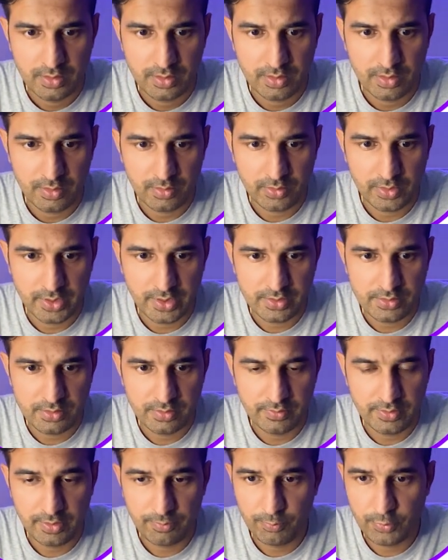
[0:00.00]
Okay, so
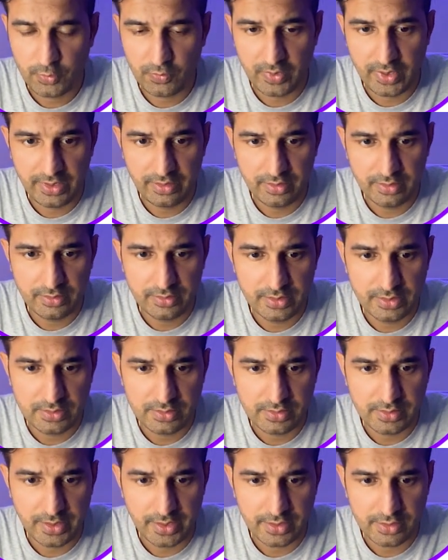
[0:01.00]
we have provided this
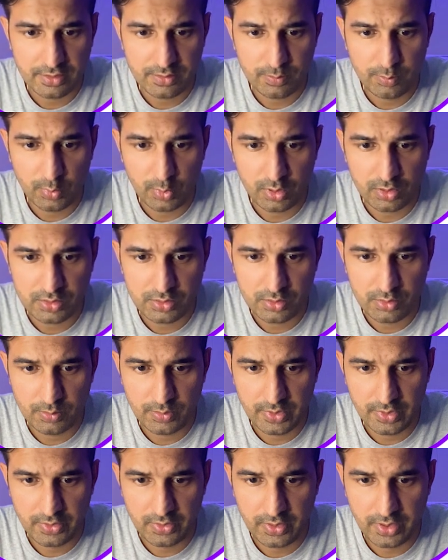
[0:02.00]
text box
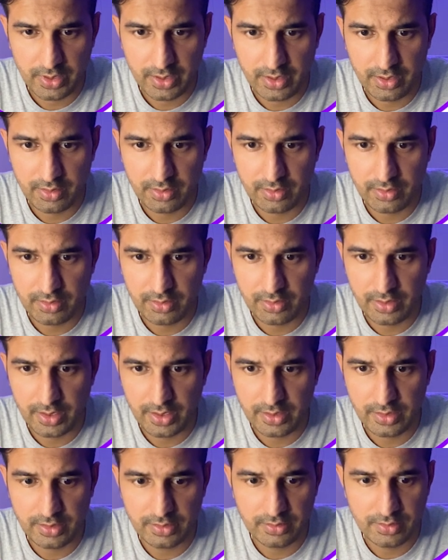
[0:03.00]
over here
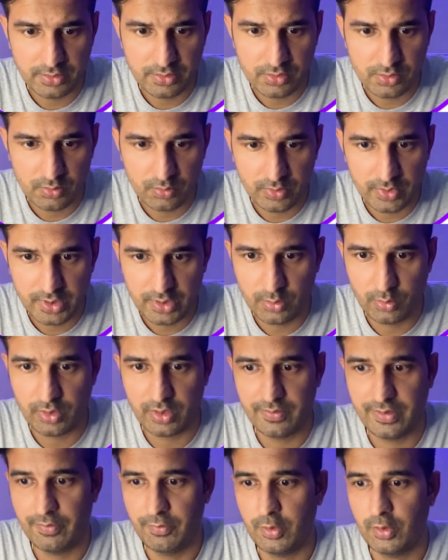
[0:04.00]
and in the student. Okay,
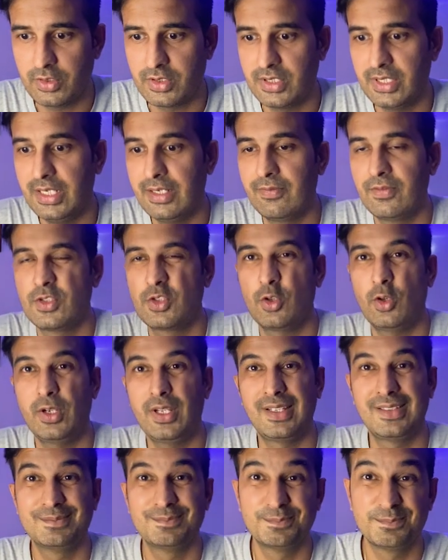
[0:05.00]
we have not saved.
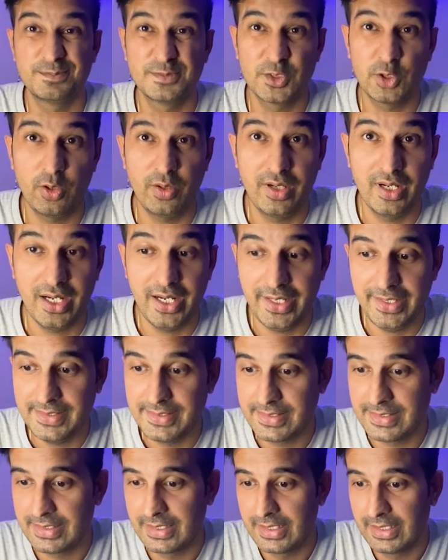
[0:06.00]
Sorry
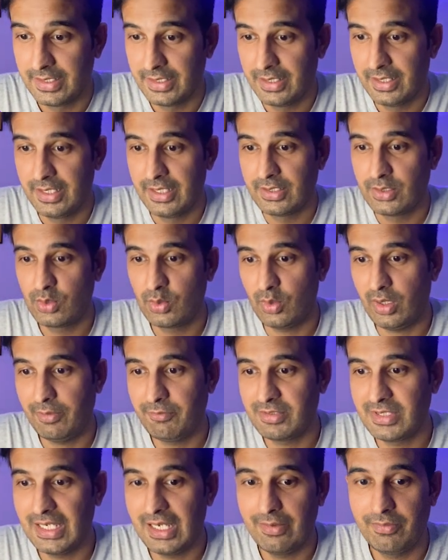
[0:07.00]
guys. So I've
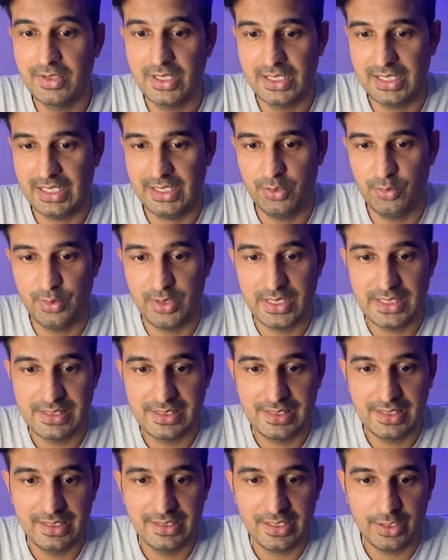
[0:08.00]
saved it and you can
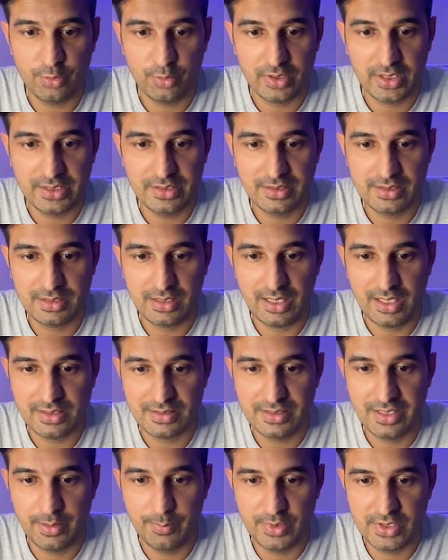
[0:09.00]
see that, okay, this class
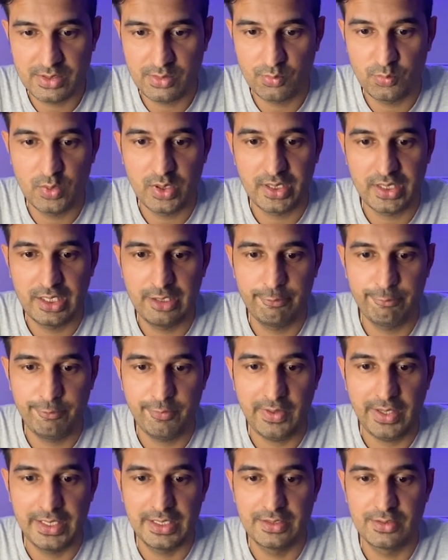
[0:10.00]
name is working
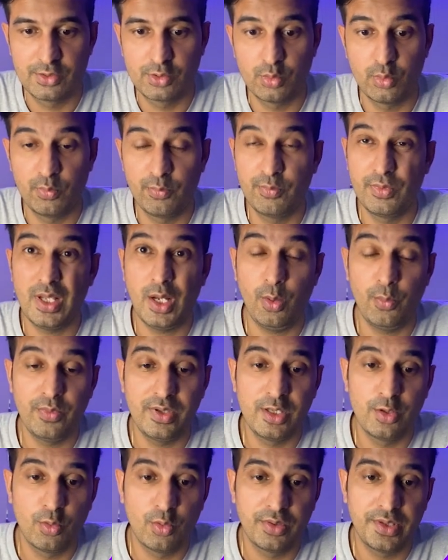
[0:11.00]
fine. So now we
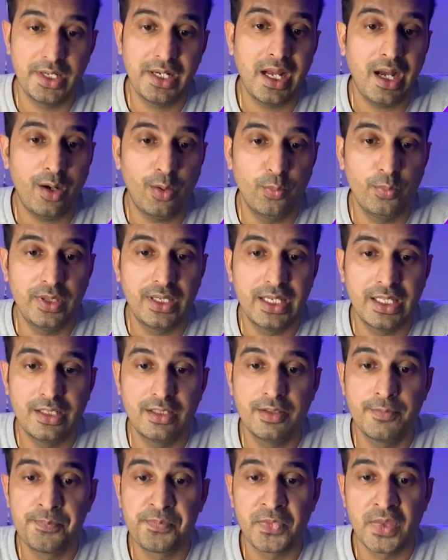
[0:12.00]
know that how we
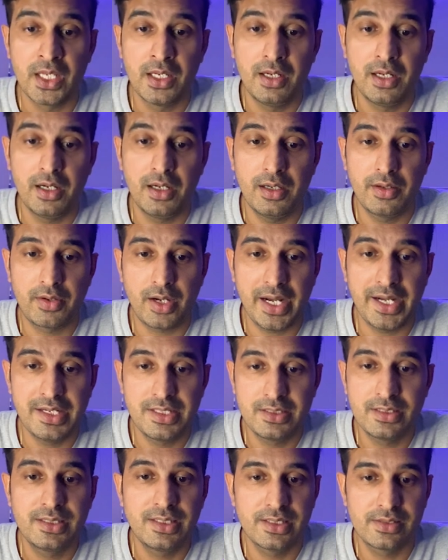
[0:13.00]
can write
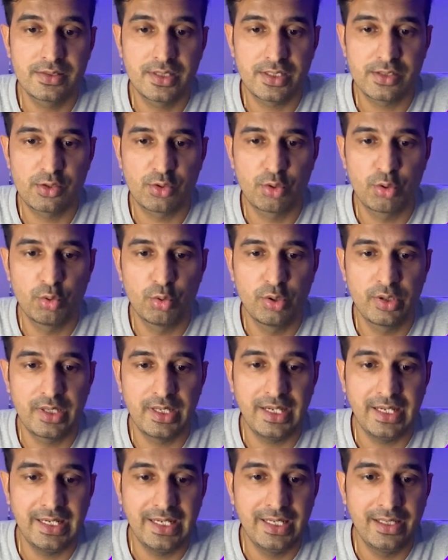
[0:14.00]
CSS code
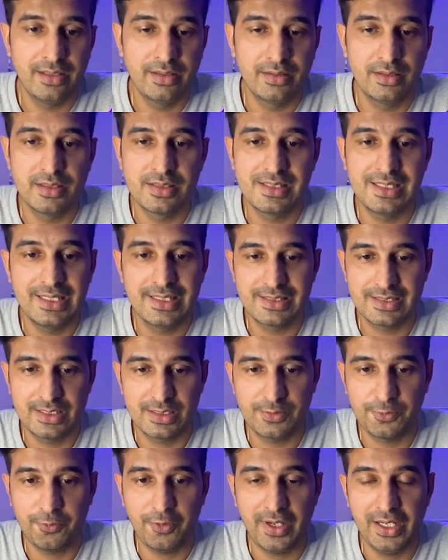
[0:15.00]
in the
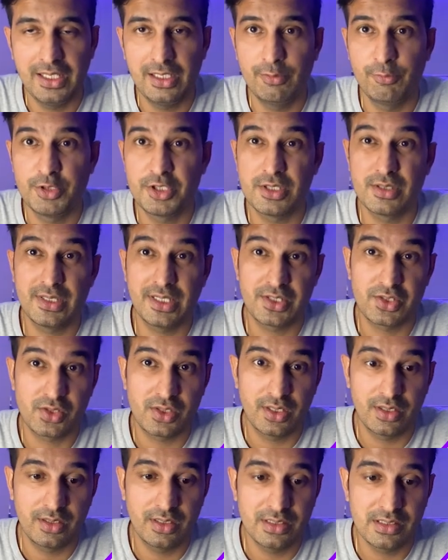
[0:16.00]
CSS file, which is
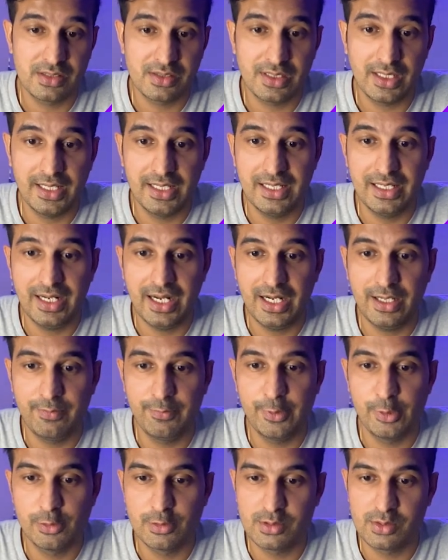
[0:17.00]
external style. And
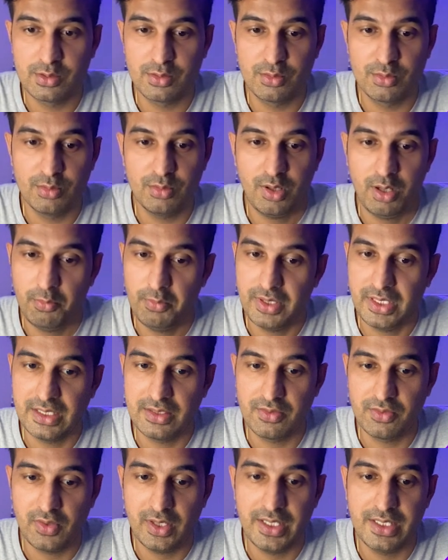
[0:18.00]
we also know how we
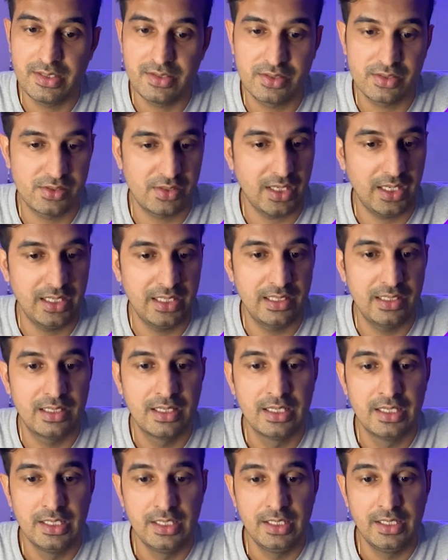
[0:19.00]
can write style
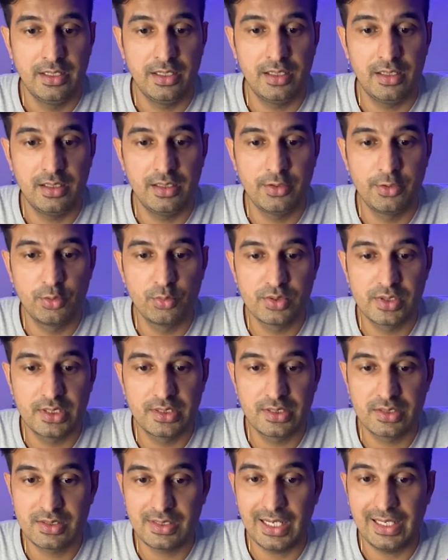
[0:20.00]
using
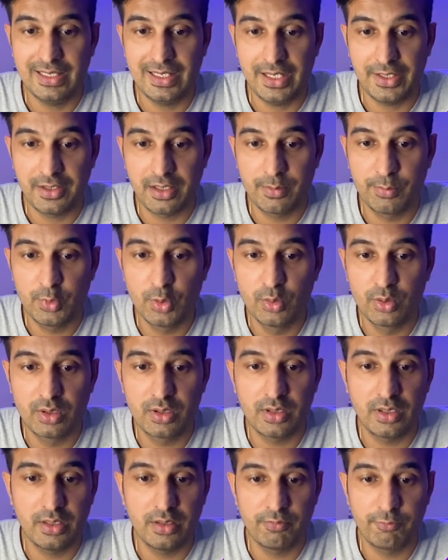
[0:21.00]
the style attribute.